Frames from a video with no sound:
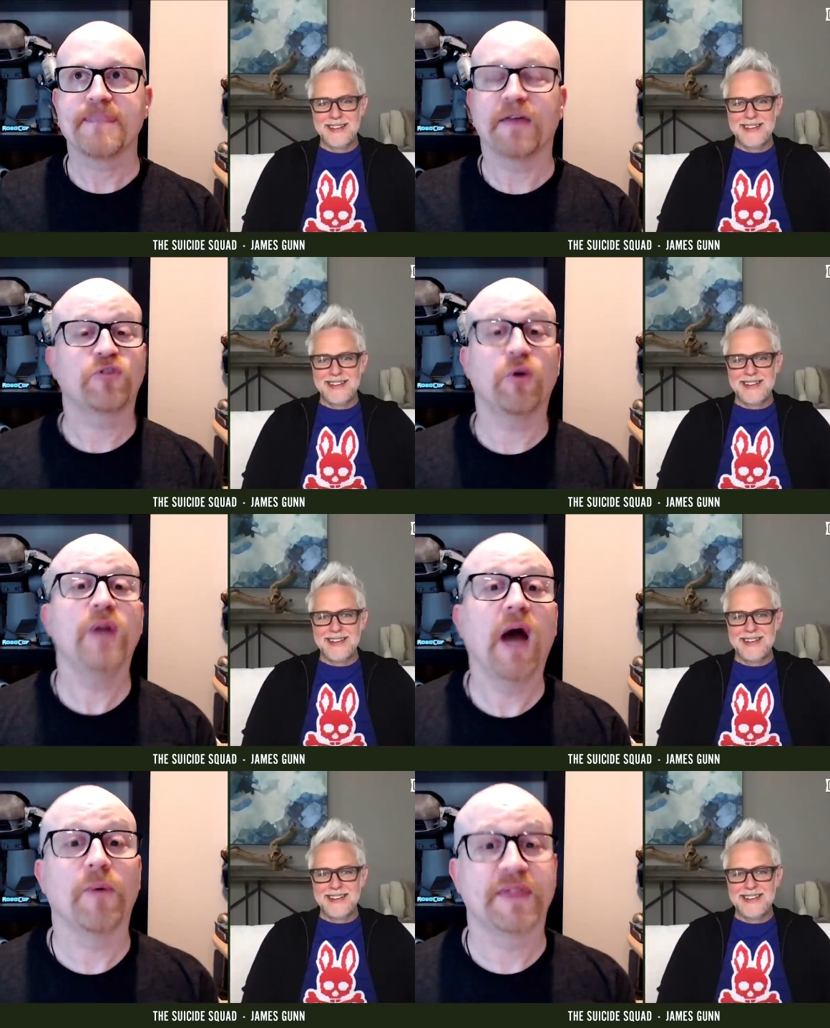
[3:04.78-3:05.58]
Speaker 1: it's so
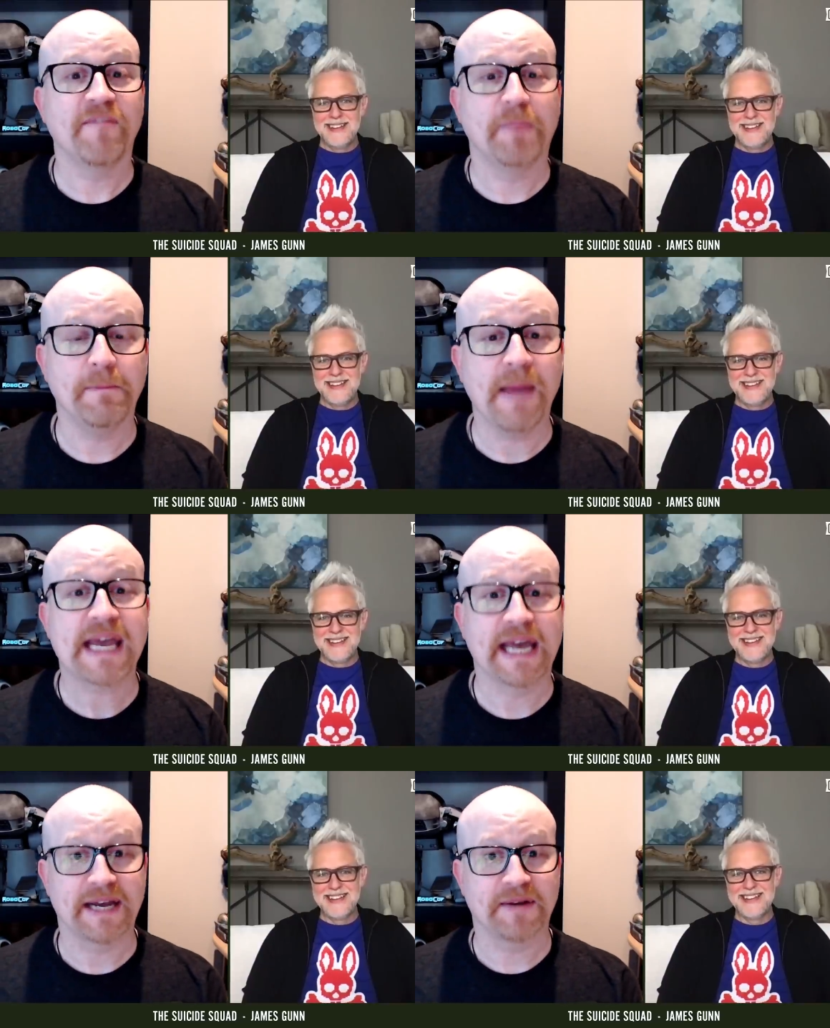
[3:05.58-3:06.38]
not what they've been
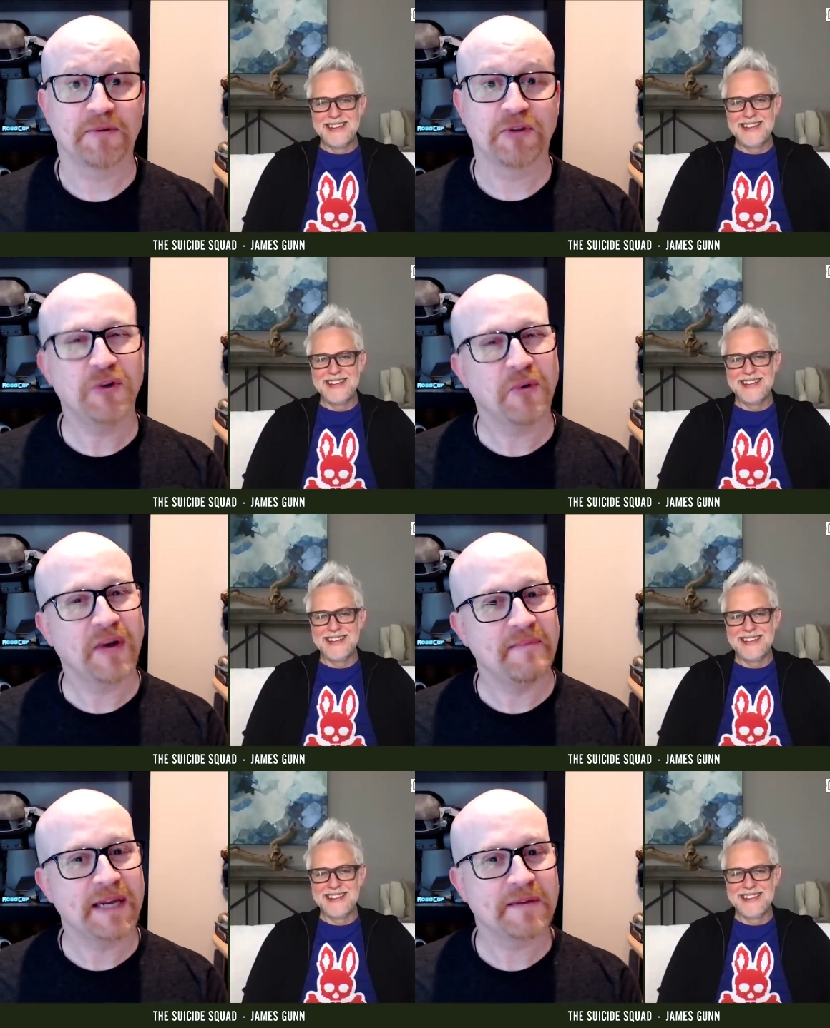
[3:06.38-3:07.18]
making? Do you know what
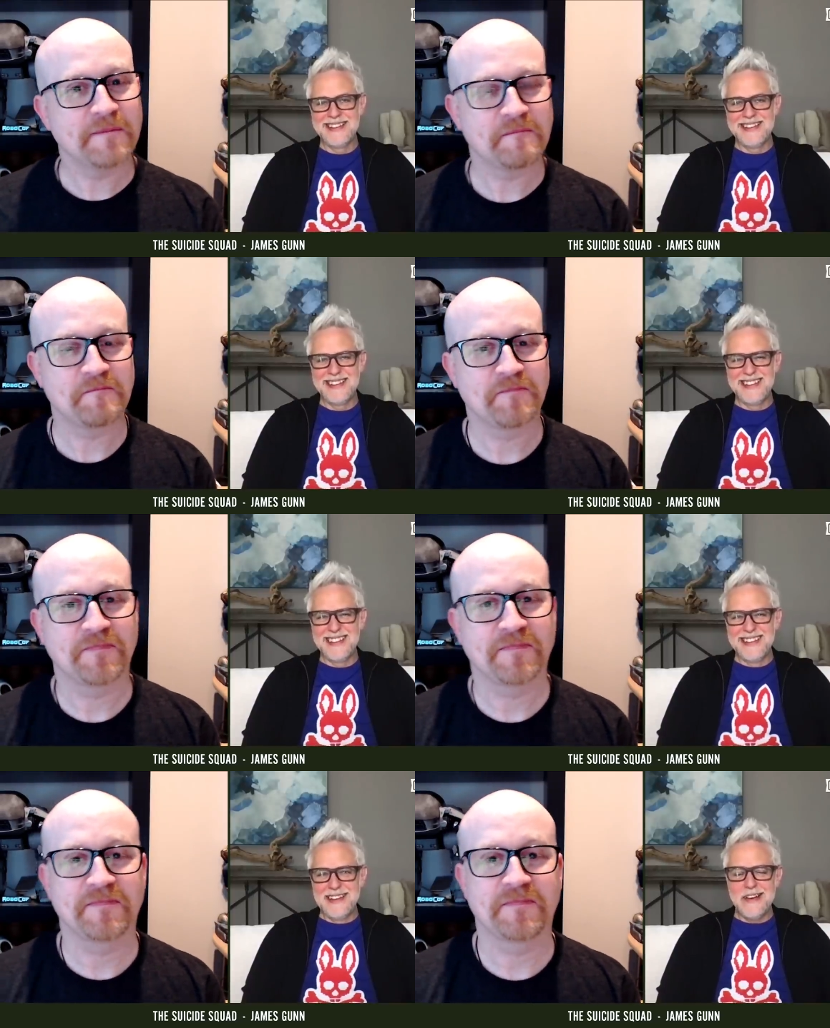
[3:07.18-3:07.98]
I mean?
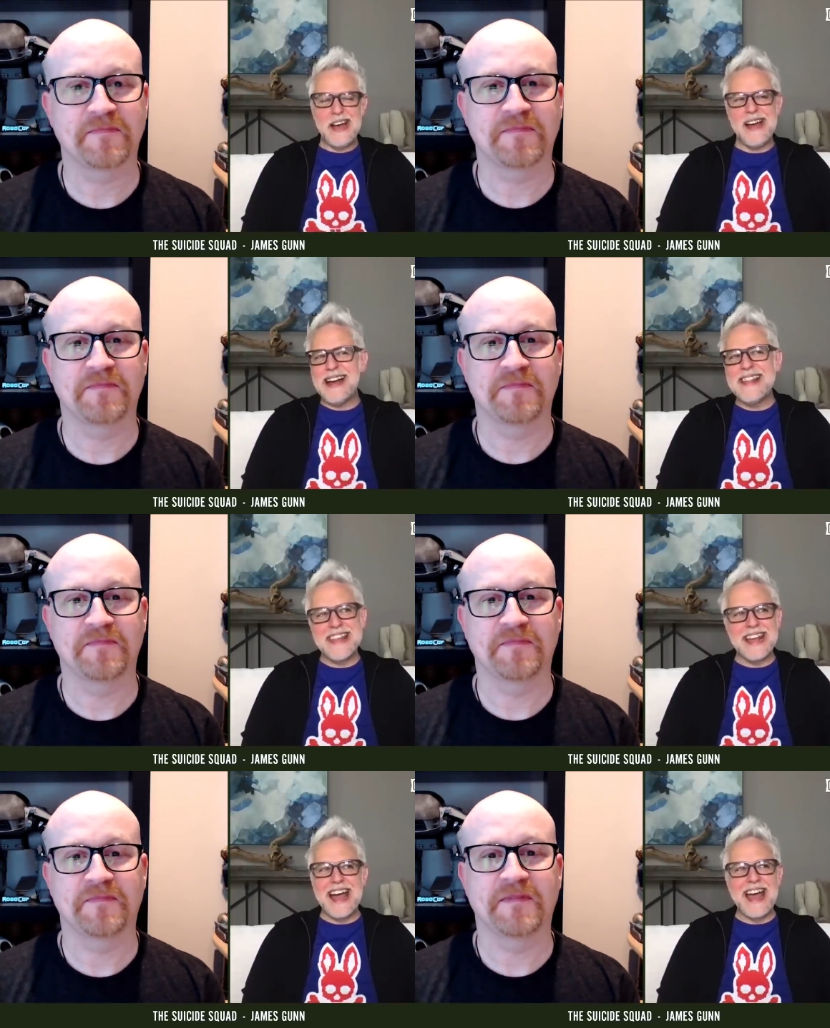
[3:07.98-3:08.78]
Speaker 2: I
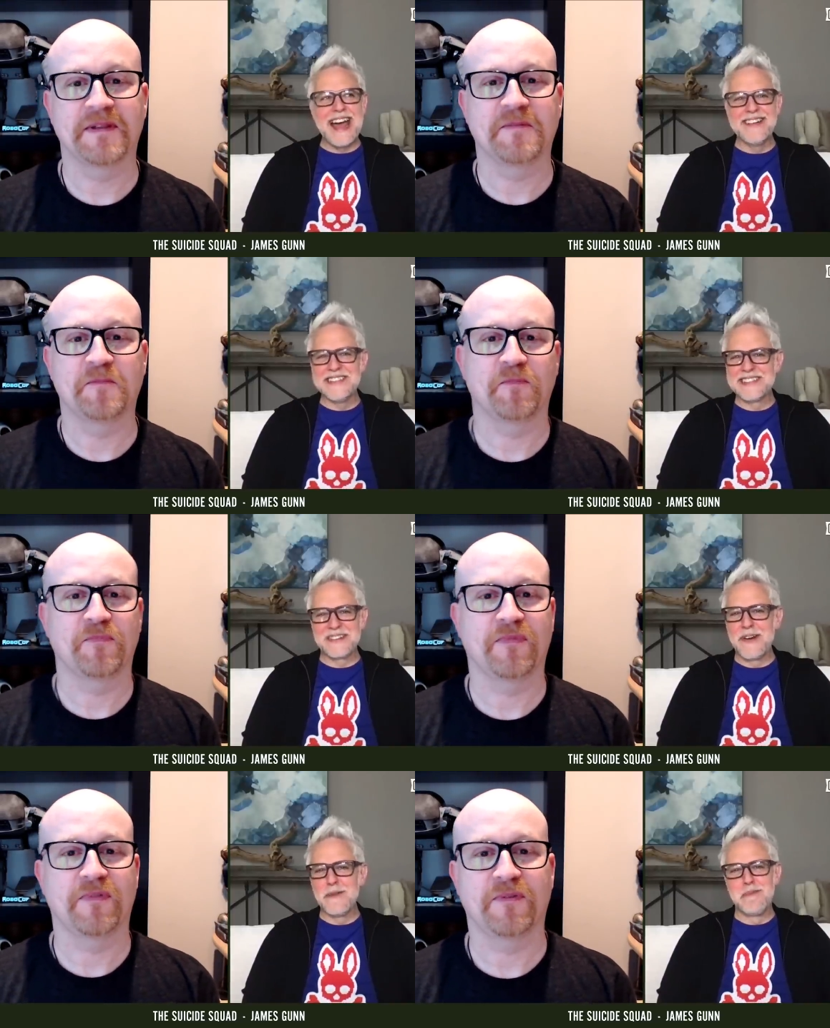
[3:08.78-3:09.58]
think I have a
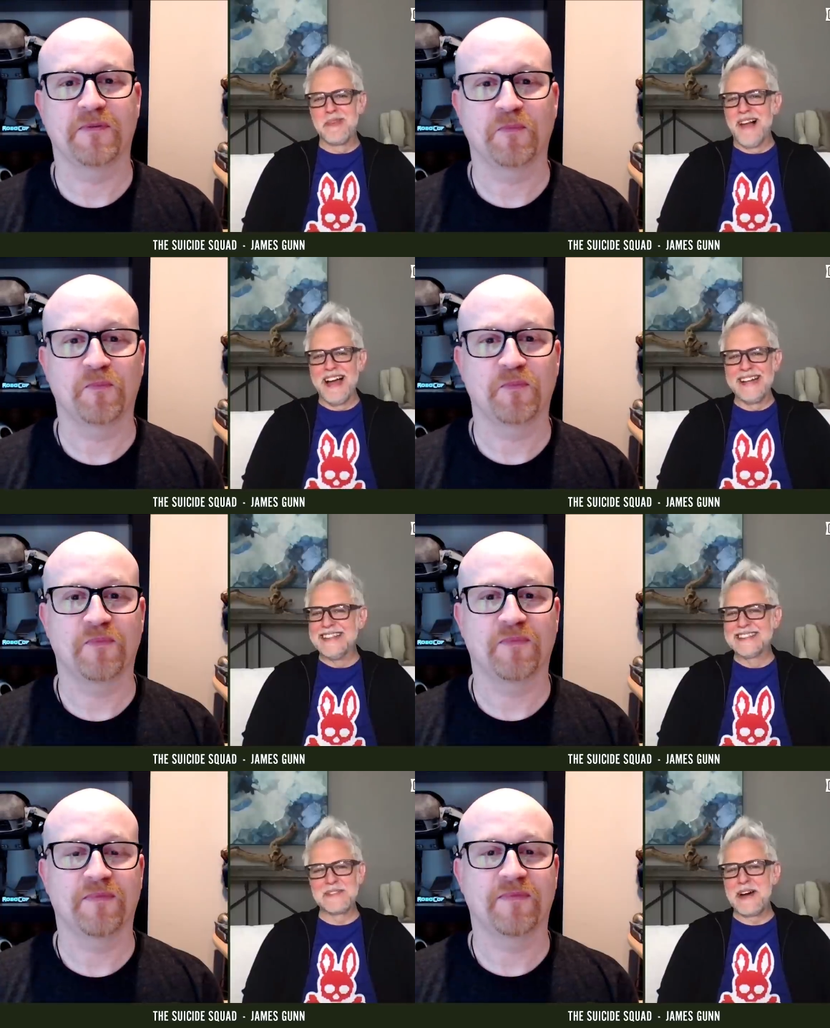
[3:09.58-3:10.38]
sort of
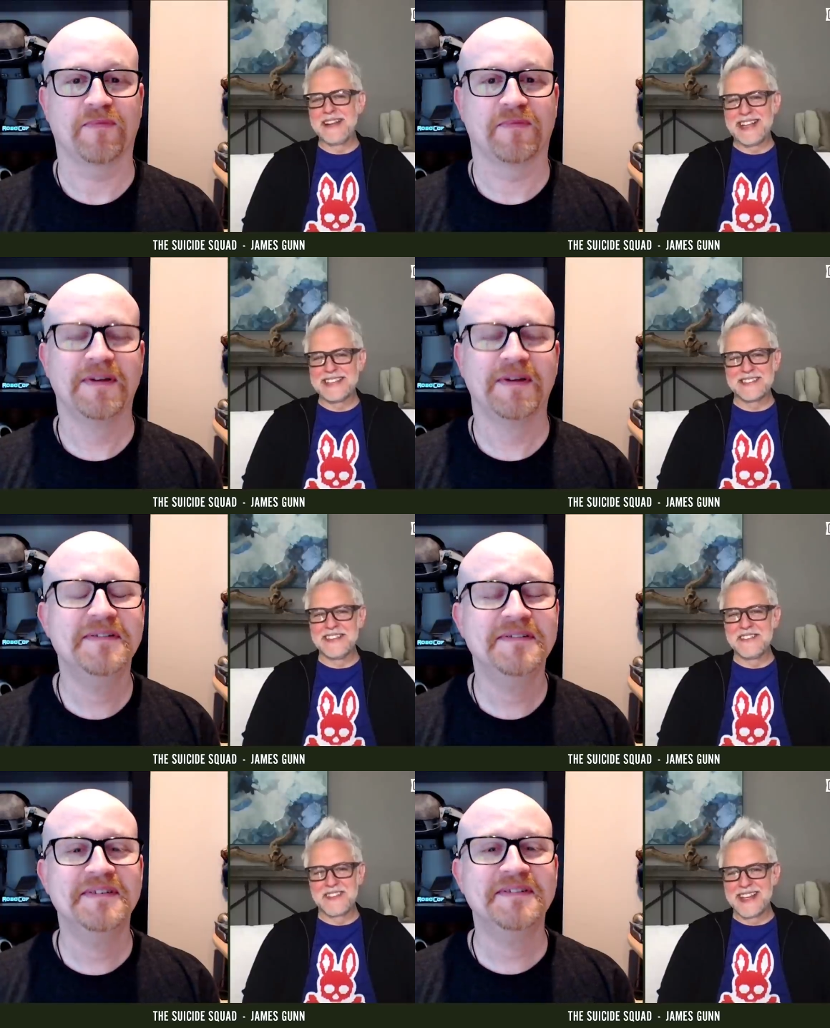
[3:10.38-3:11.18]
blindness about that
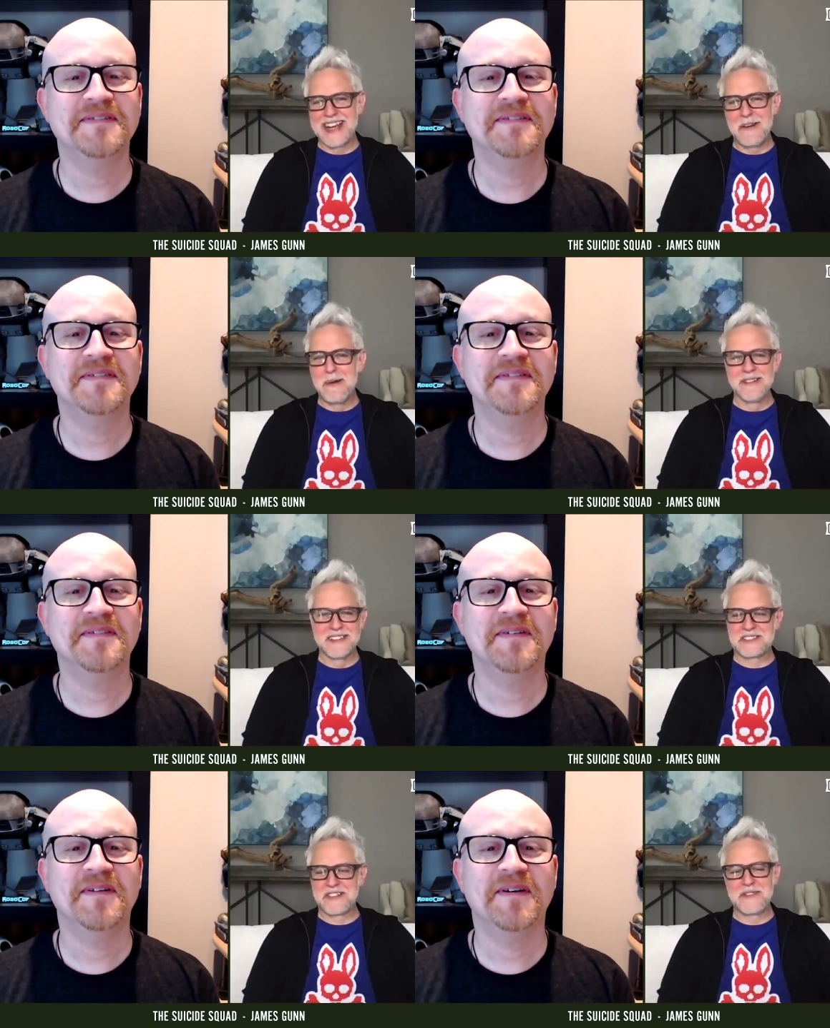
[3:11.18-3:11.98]
sort of thing. I wrote
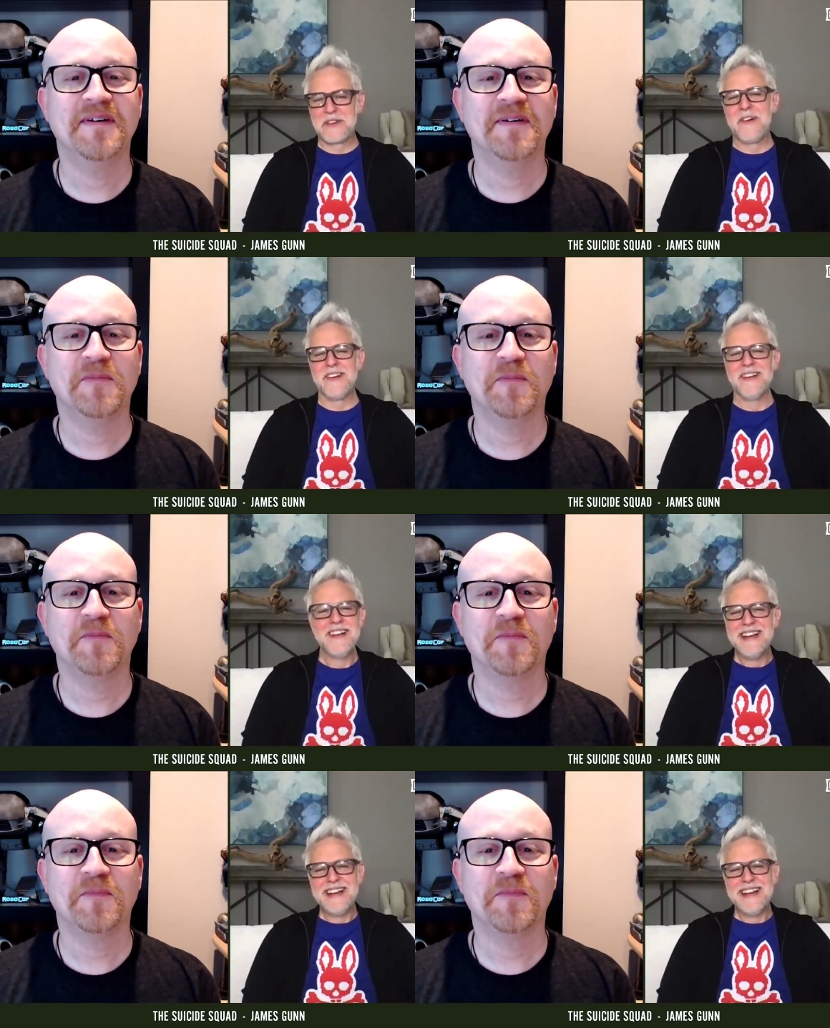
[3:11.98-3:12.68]
the script the whole